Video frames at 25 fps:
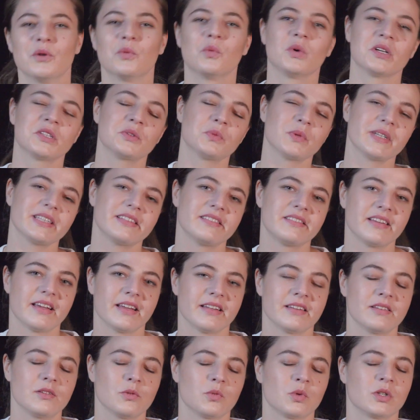What
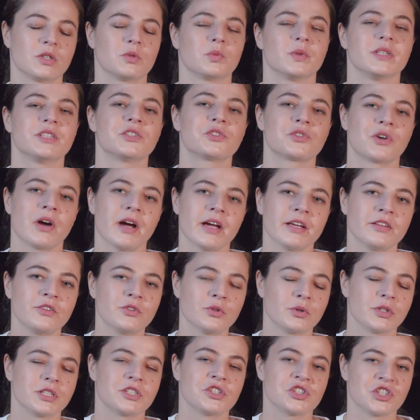we tried
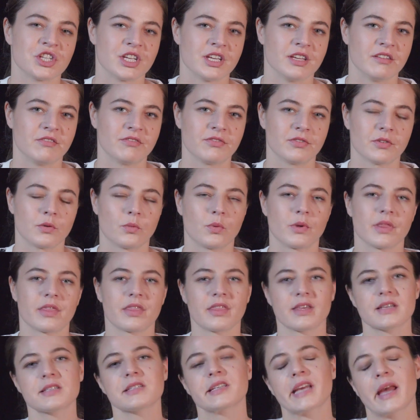to achieve with
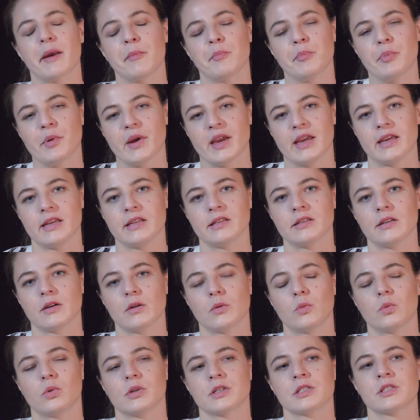this campaign
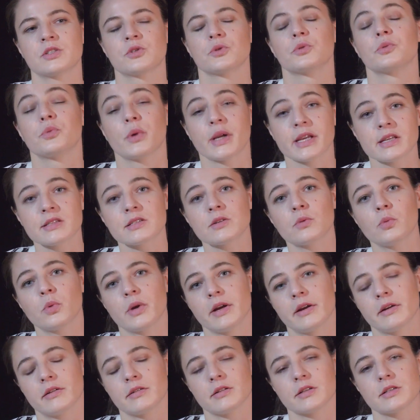was to raise
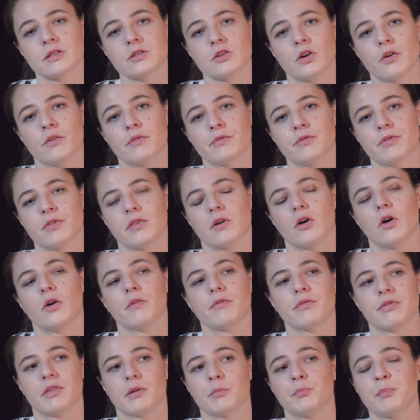awareness of
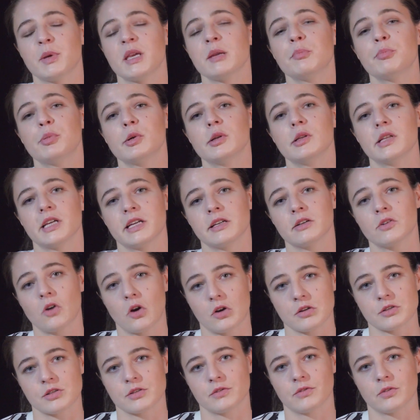the people in
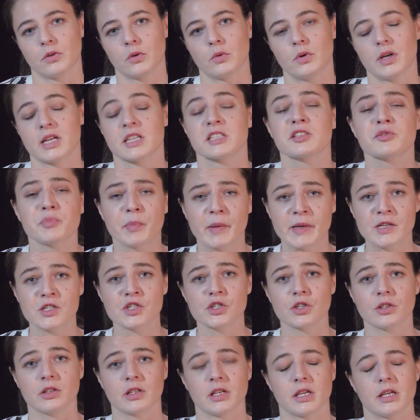Kosovo,
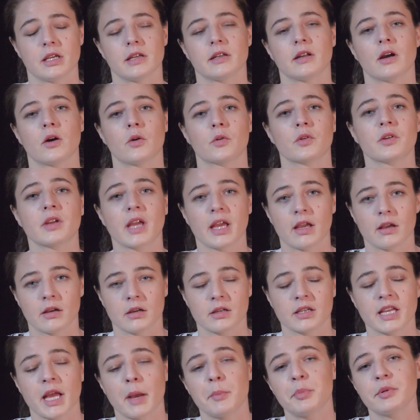especially in our
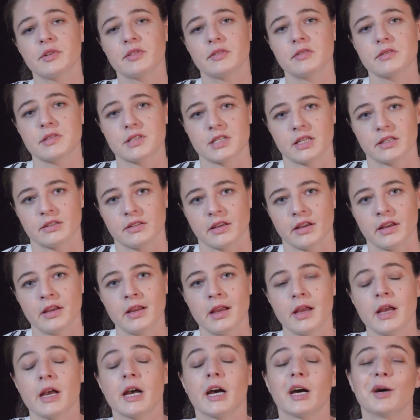capital city,
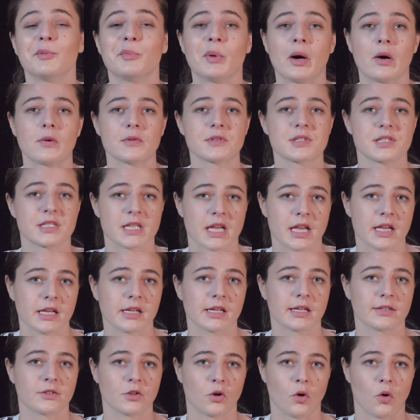about staying
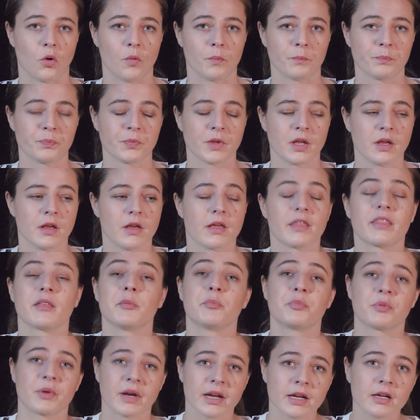at home. The
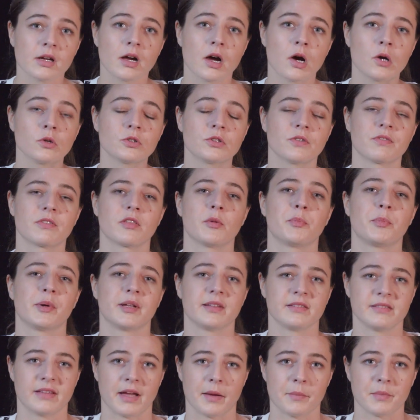breakout of the
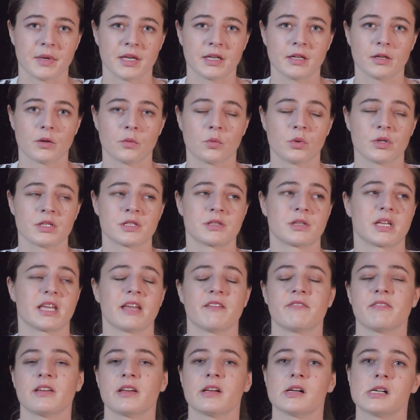pandemic was
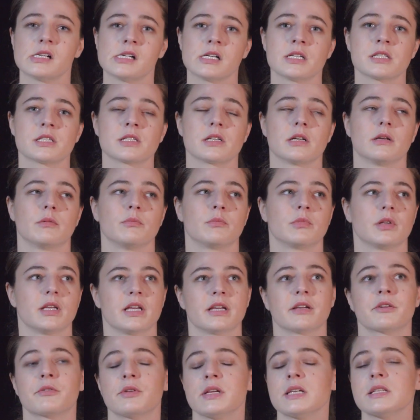giving us
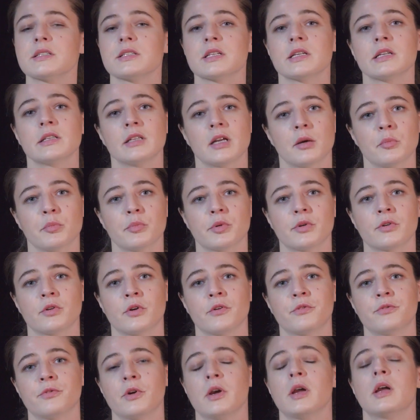increasing number
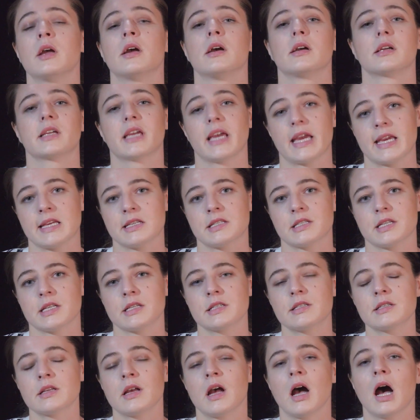of
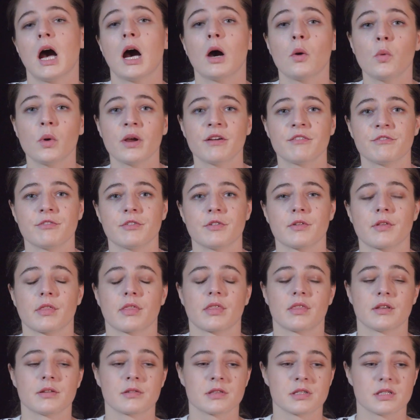cases. However,
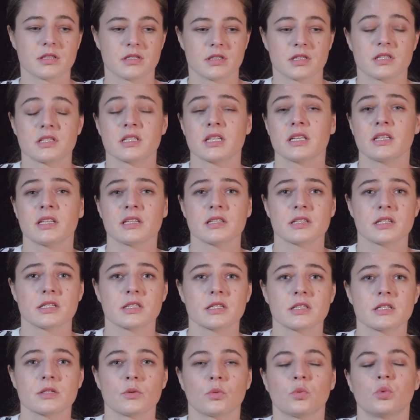the
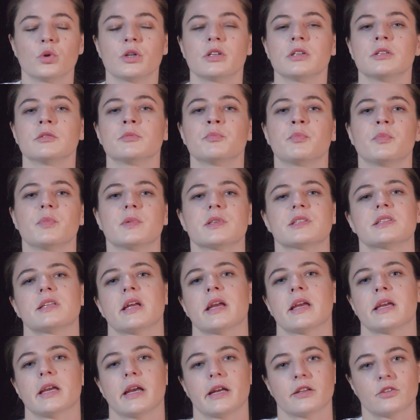citizens wouldn't
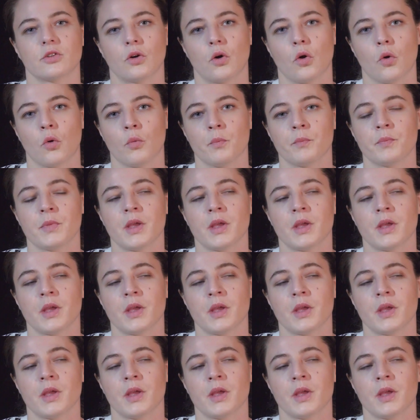stay at home.